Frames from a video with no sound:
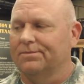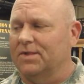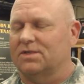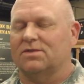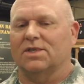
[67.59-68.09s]

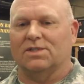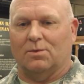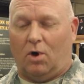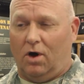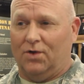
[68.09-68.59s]
This
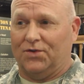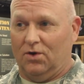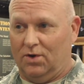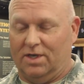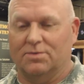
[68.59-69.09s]
system
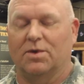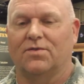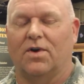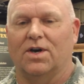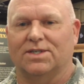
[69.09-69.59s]
also has been
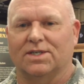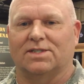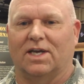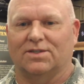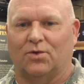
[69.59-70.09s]
very
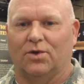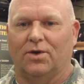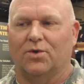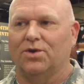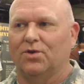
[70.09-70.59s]
successful
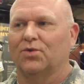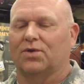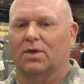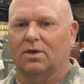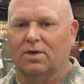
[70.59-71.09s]
in
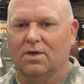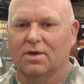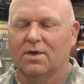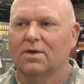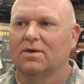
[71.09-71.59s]
reducing
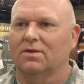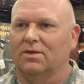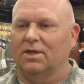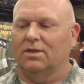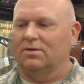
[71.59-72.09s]

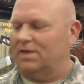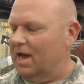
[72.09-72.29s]
the